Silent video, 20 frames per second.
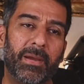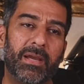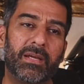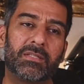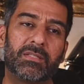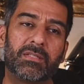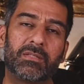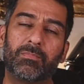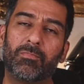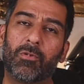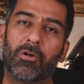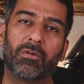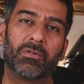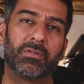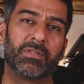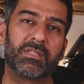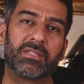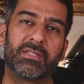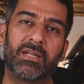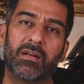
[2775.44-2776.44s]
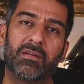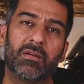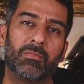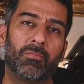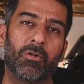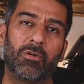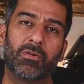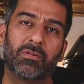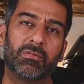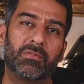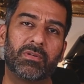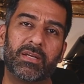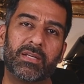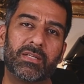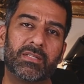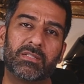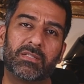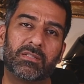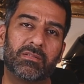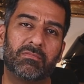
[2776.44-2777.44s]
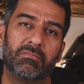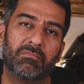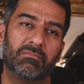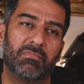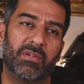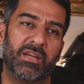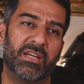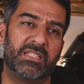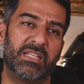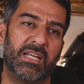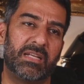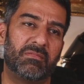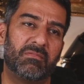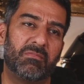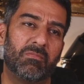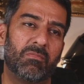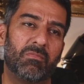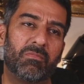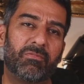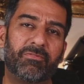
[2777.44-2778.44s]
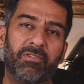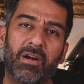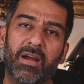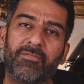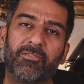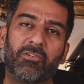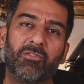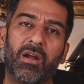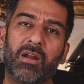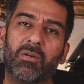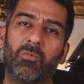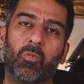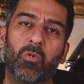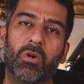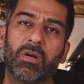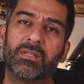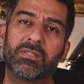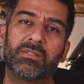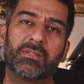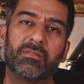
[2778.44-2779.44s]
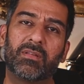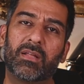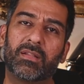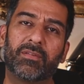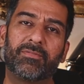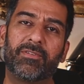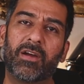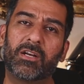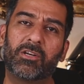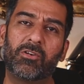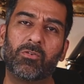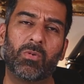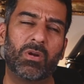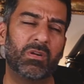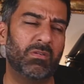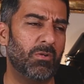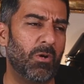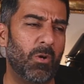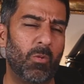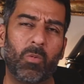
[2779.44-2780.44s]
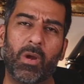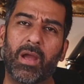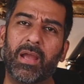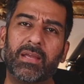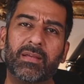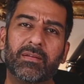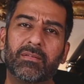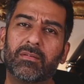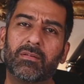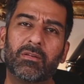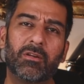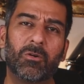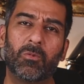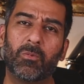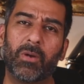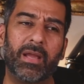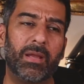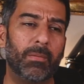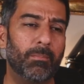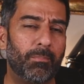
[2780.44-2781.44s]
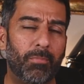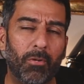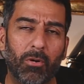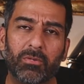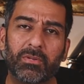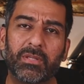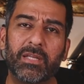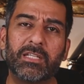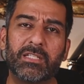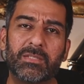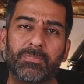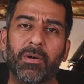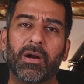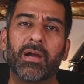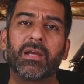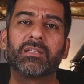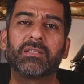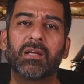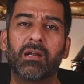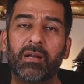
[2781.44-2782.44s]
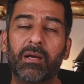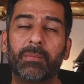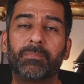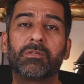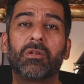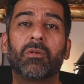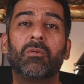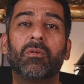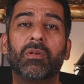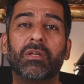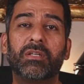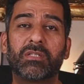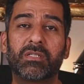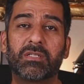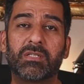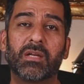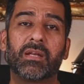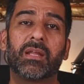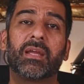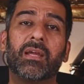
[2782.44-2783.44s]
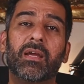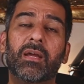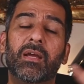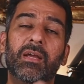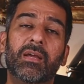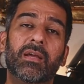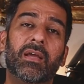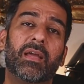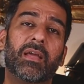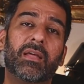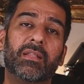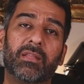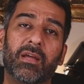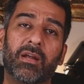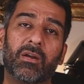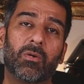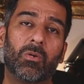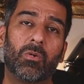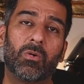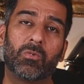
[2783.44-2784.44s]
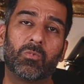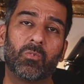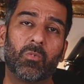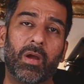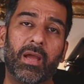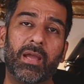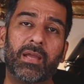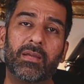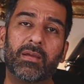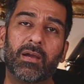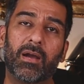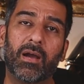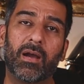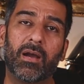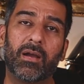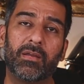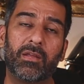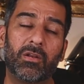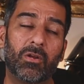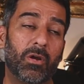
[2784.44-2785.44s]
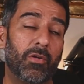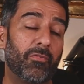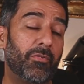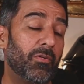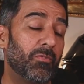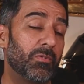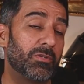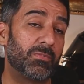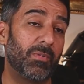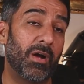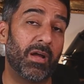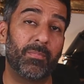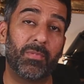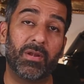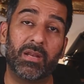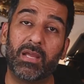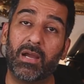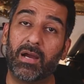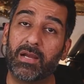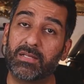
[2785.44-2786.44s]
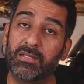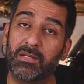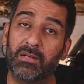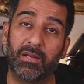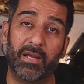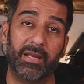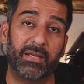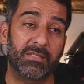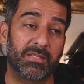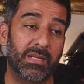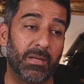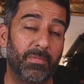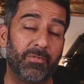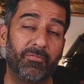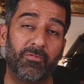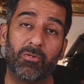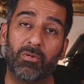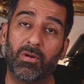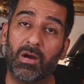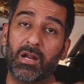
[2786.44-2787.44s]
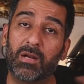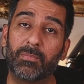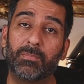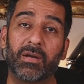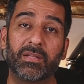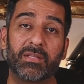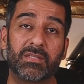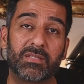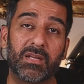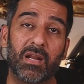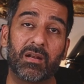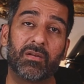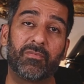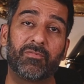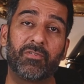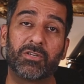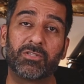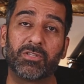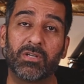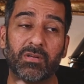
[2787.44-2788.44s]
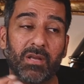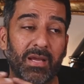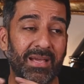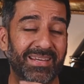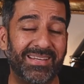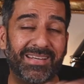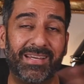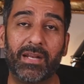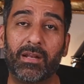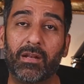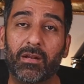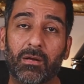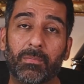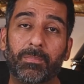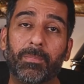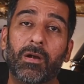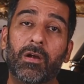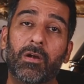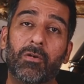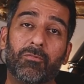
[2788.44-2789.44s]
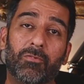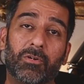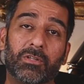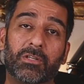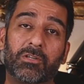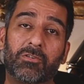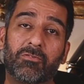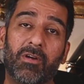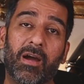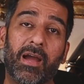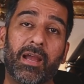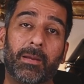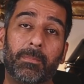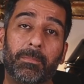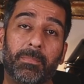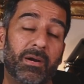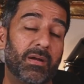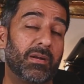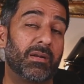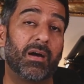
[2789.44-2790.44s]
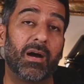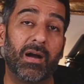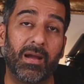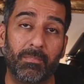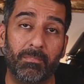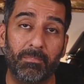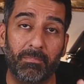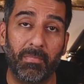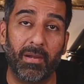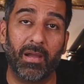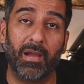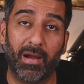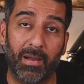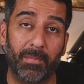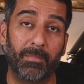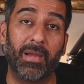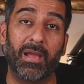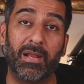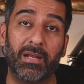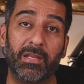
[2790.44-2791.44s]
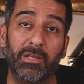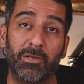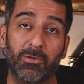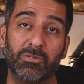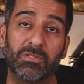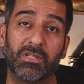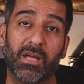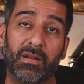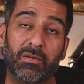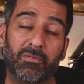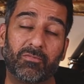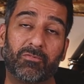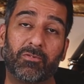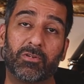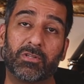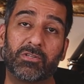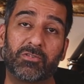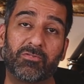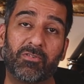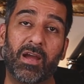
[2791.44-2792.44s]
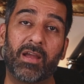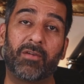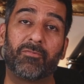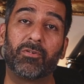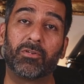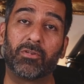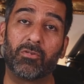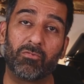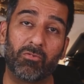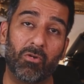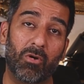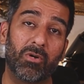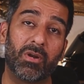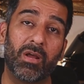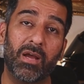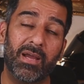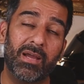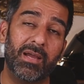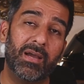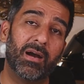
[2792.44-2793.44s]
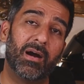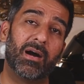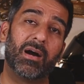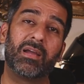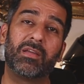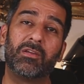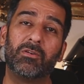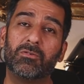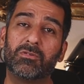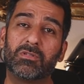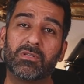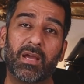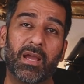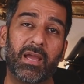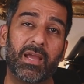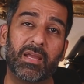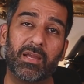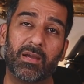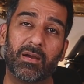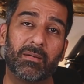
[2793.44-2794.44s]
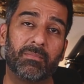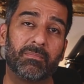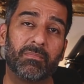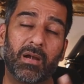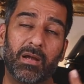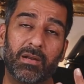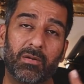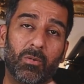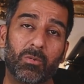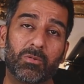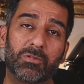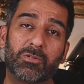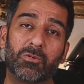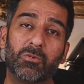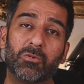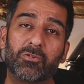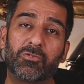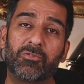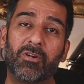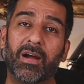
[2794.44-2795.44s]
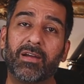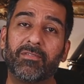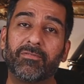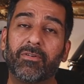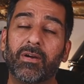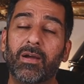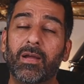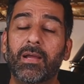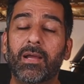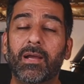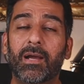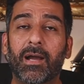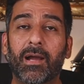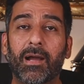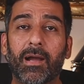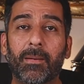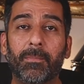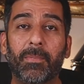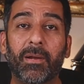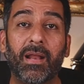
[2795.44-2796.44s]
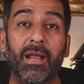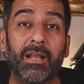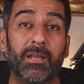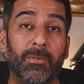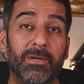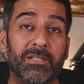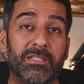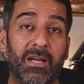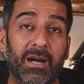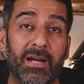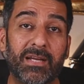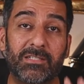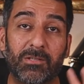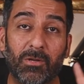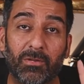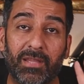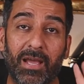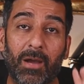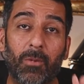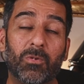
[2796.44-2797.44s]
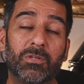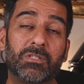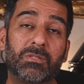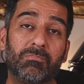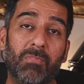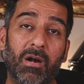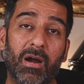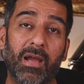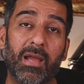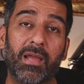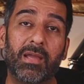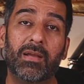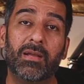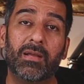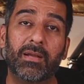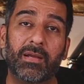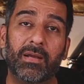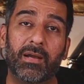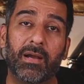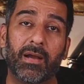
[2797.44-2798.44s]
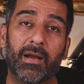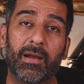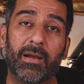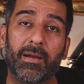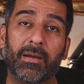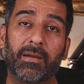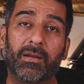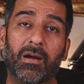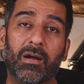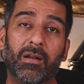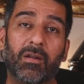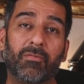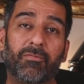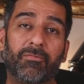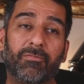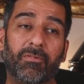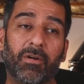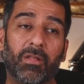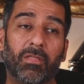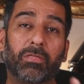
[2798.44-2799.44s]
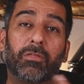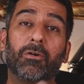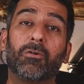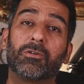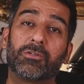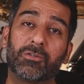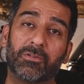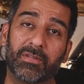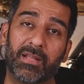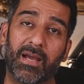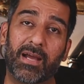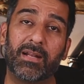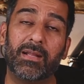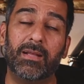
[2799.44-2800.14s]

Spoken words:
base model, the standard model, is it 5 grand worse than the factory one? No way, no way. Both these bikes are absolutely stunning in their own way. You know, if it was my money, like I said before, I'd buy the standard version, kit it up for the track. But I mainly use that for the track. For the road, I use an old school Triumph. But anyways, guys, so that was my kind of thought on